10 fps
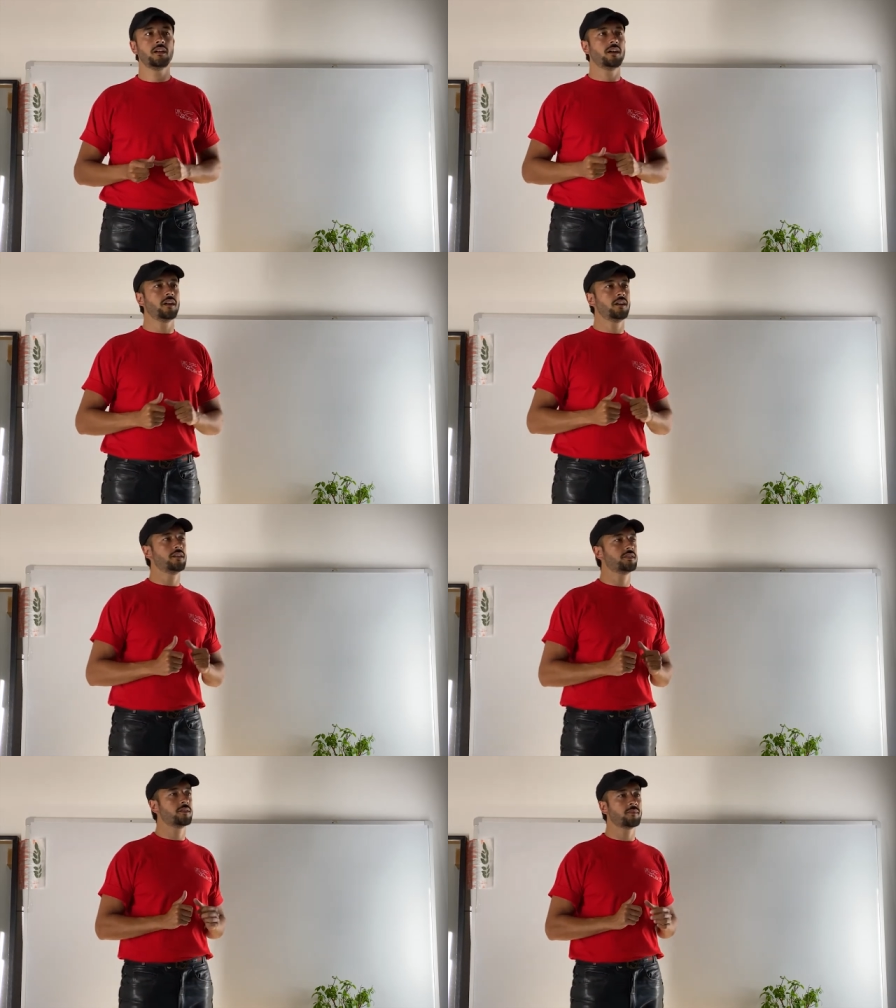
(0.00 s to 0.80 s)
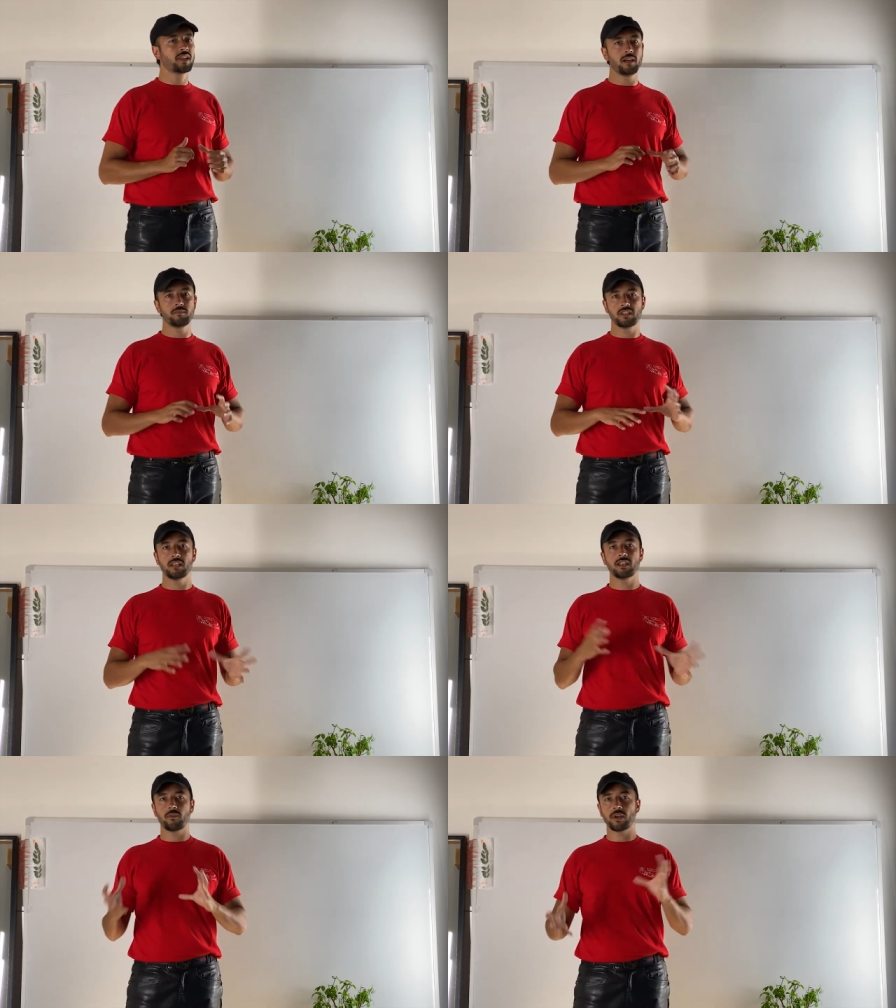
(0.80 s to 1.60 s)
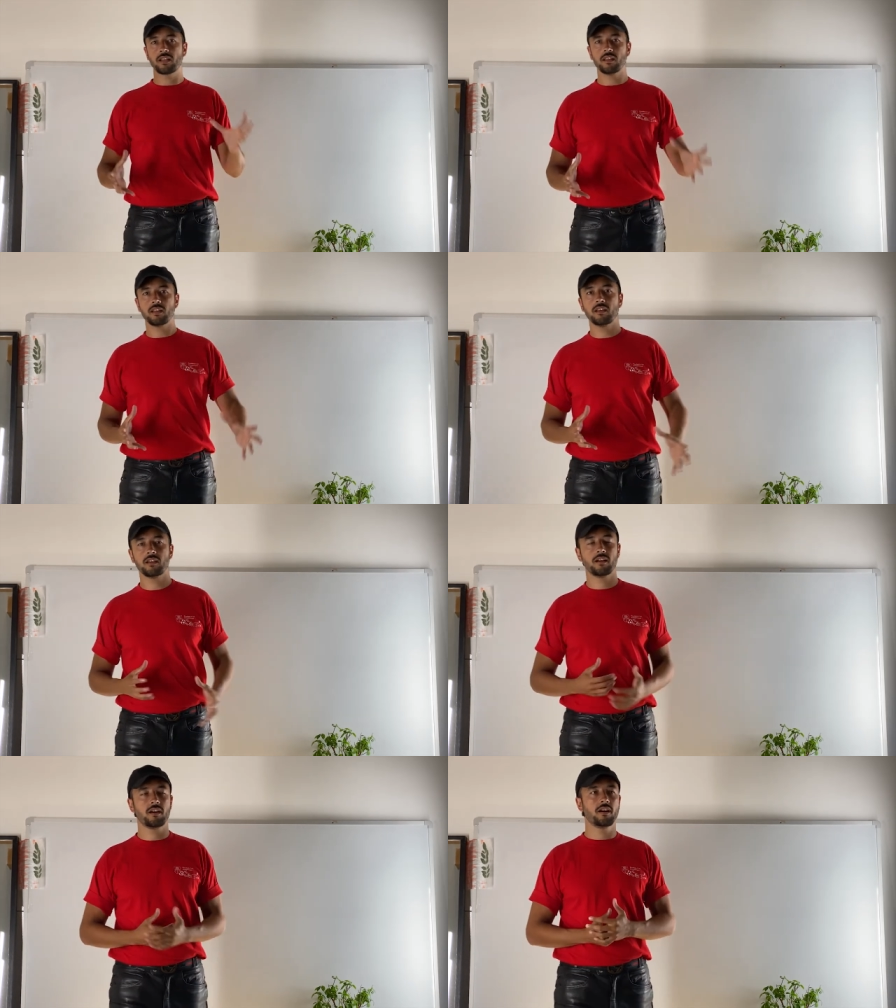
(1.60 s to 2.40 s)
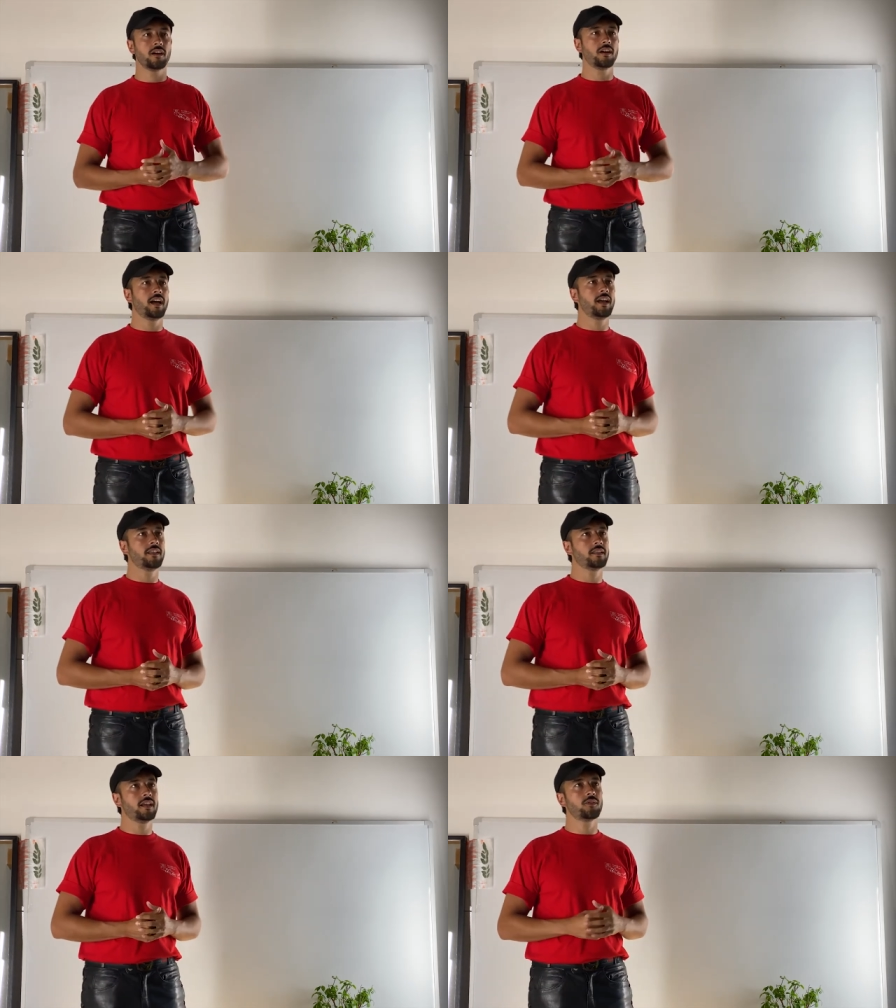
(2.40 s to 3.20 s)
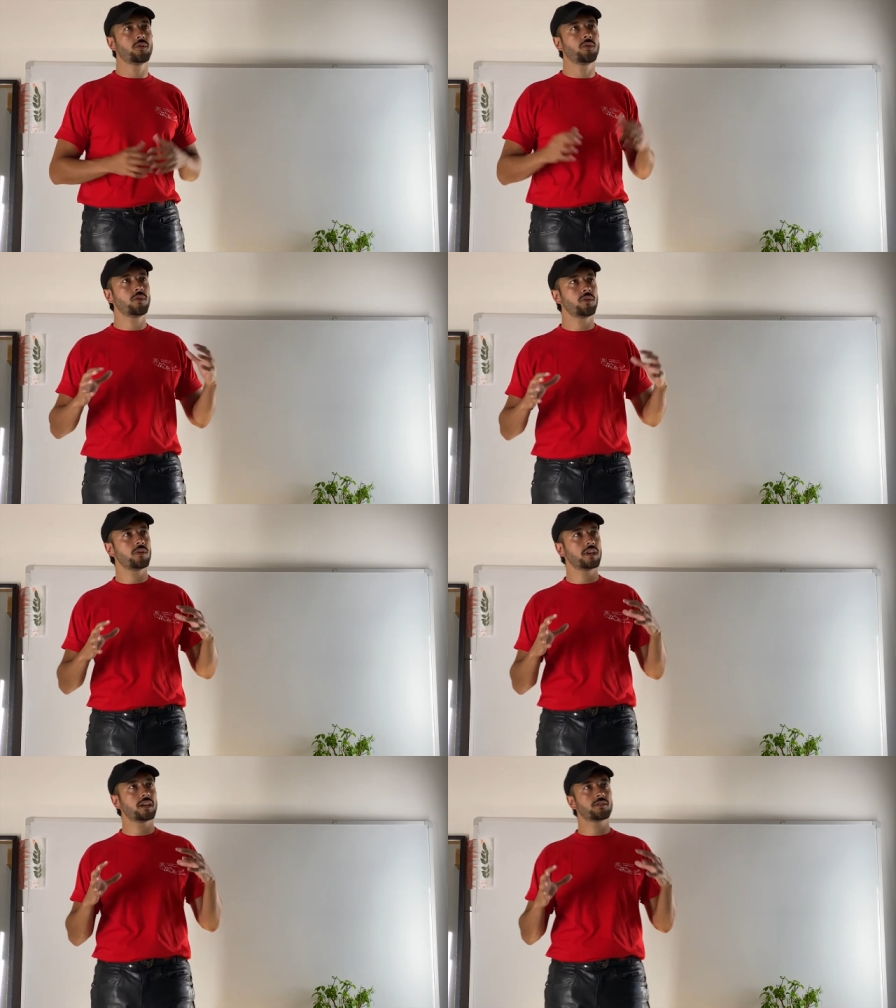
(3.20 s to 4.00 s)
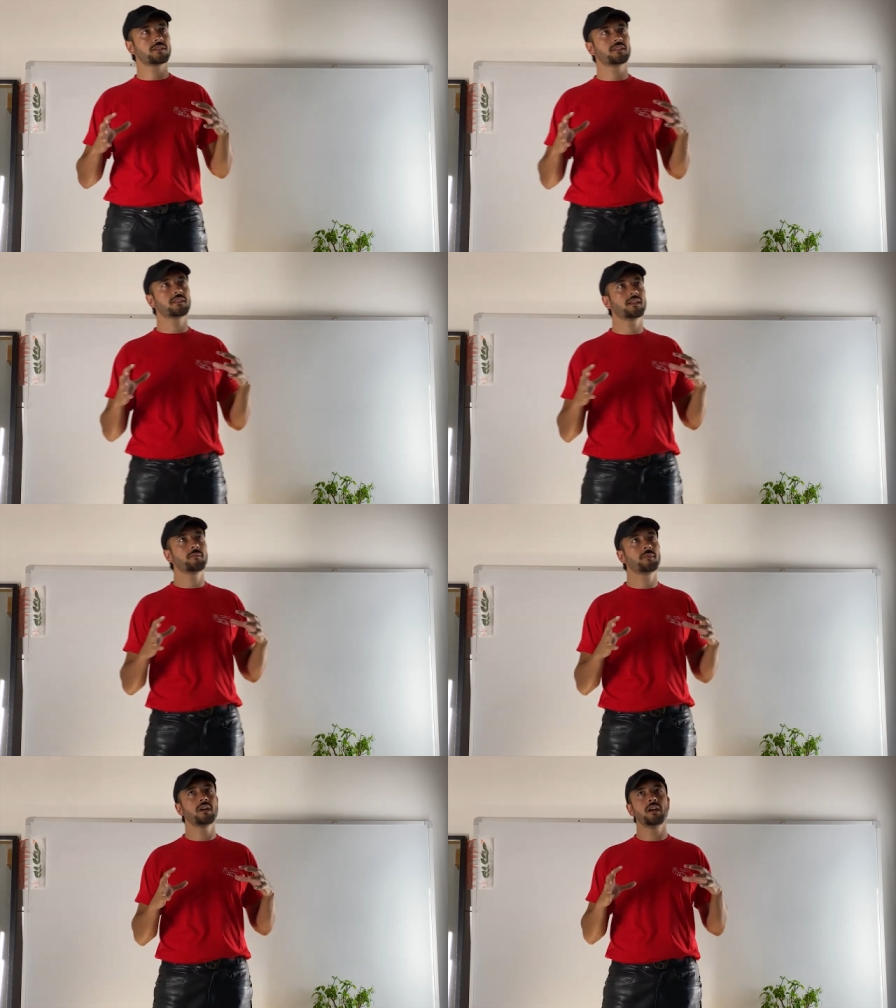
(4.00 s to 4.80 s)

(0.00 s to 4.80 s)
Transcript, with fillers: uh, sometimes indirectly, uh, and, and the whole ecosystem